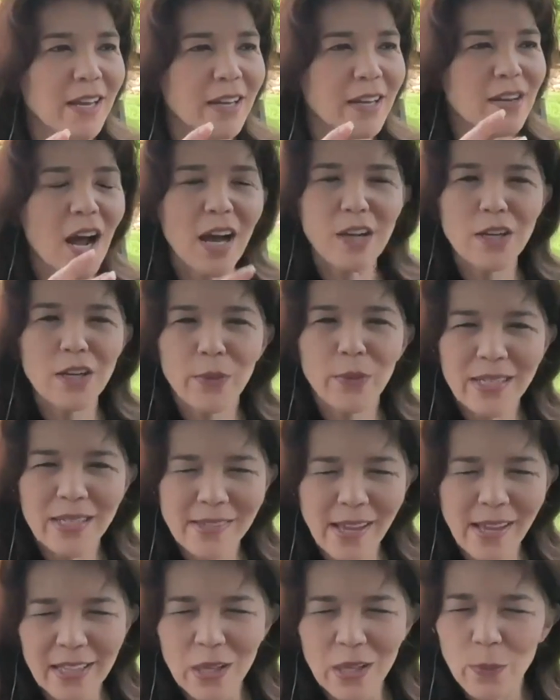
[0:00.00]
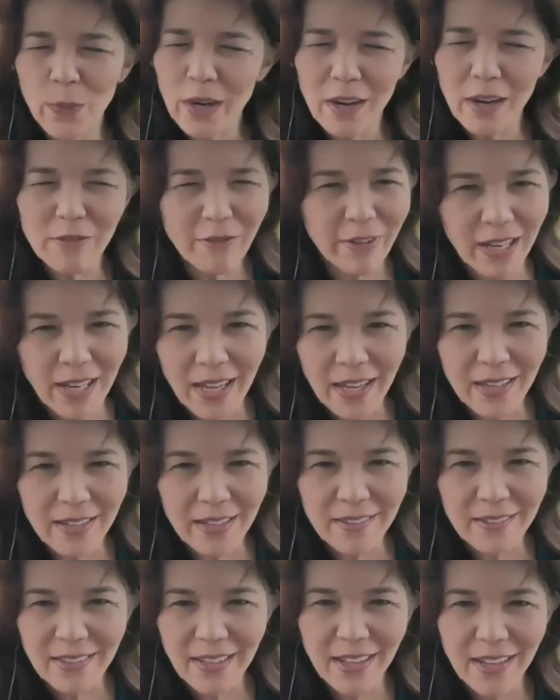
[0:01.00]
not knowing exactly where I fit
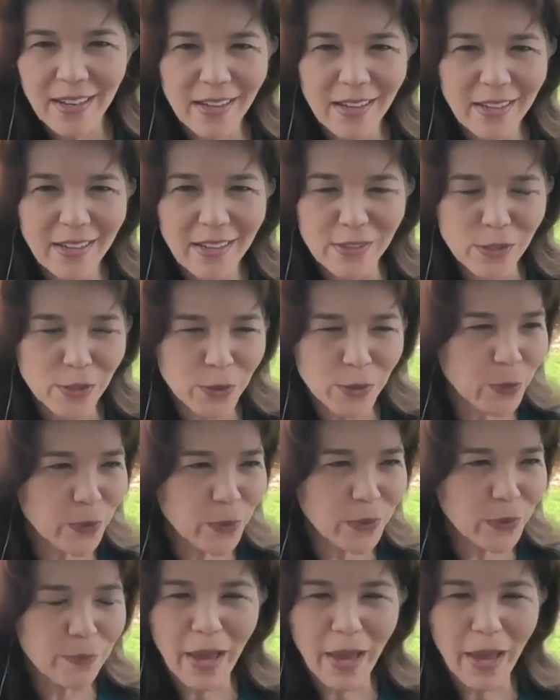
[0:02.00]
in school,